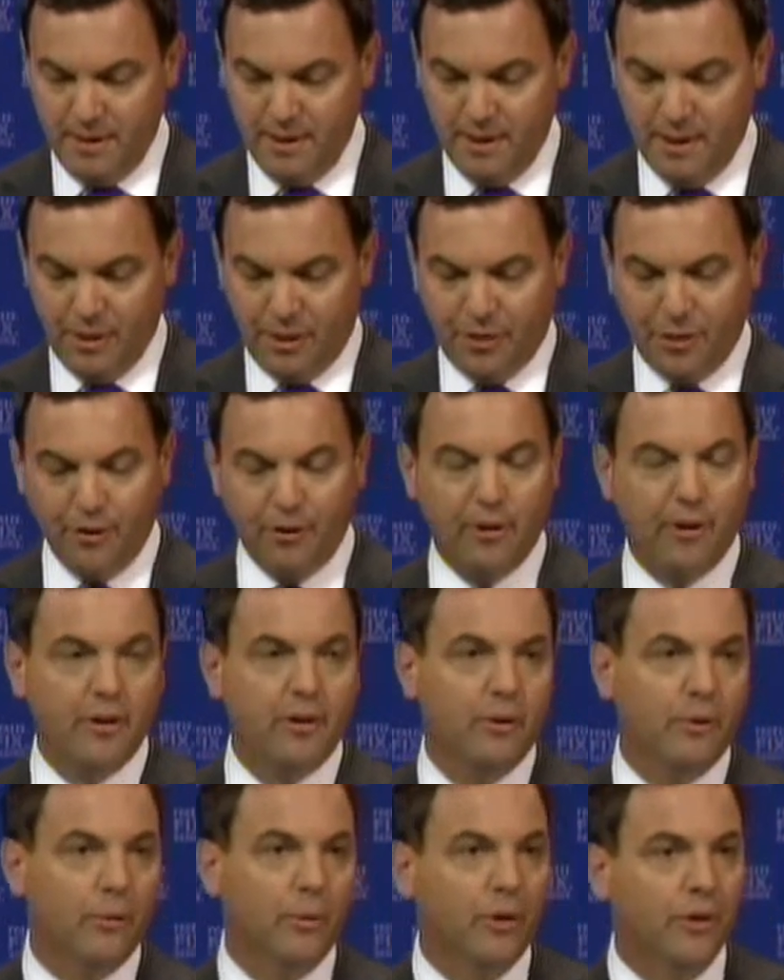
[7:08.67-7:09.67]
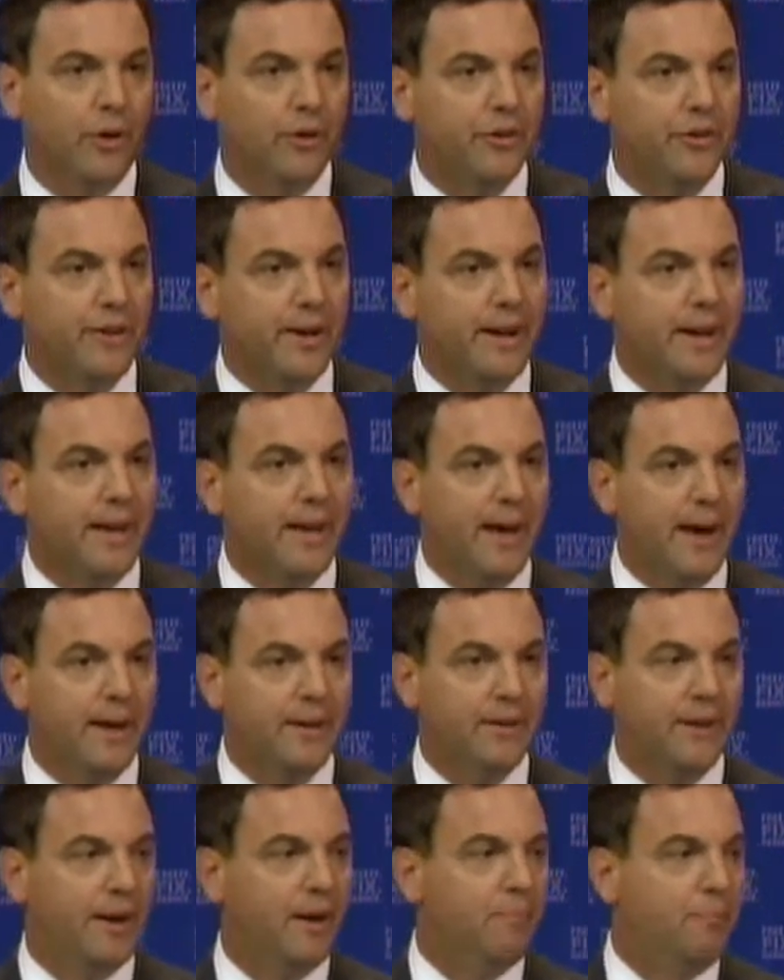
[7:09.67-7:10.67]
And third, we're going to
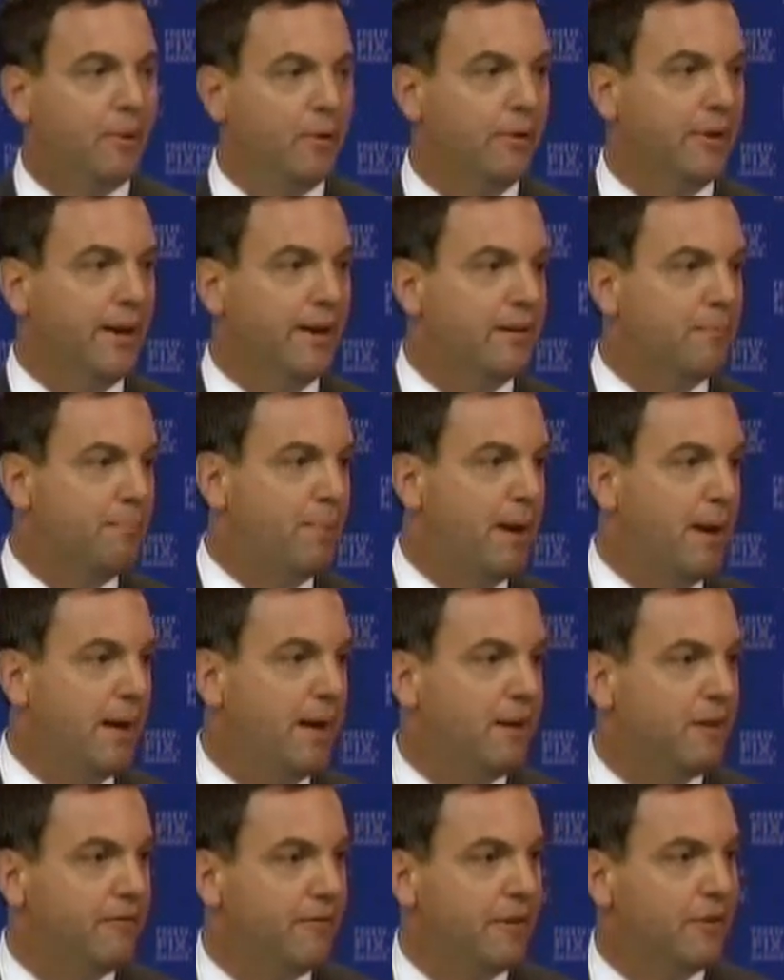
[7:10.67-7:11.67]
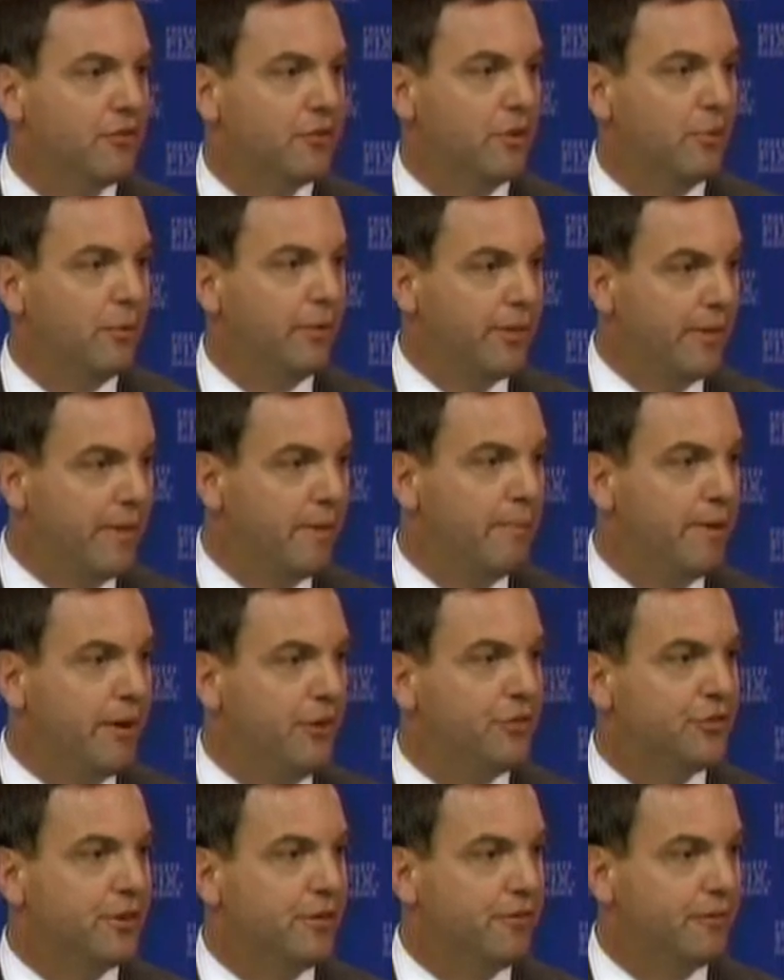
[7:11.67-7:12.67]
dedicate an ability to pay division within the
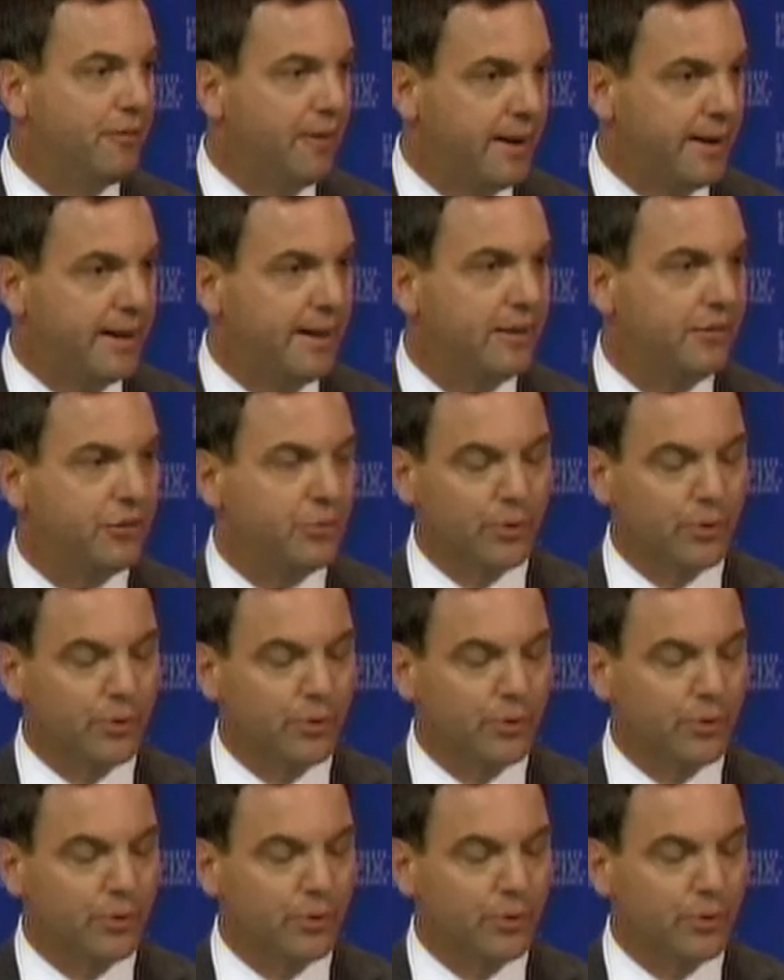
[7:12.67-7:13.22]
Ministry of Finance.